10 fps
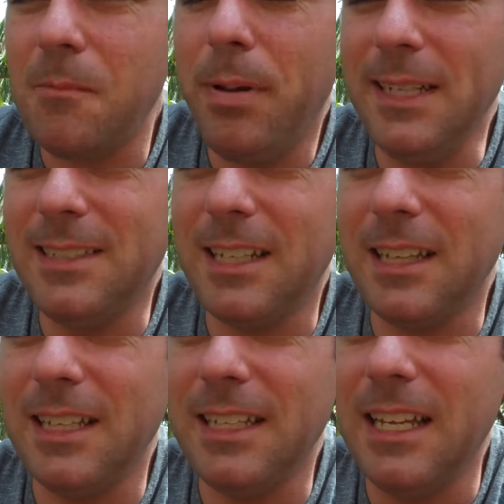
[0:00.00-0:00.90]

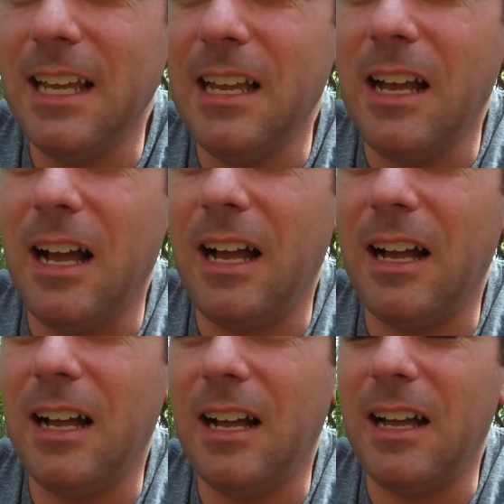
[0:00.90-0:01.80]
basically,
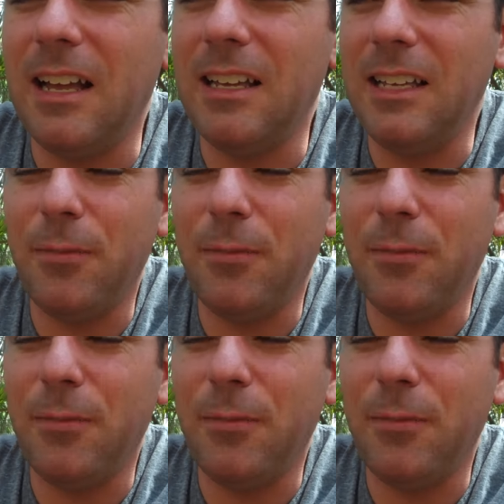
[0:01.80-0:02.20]
uh,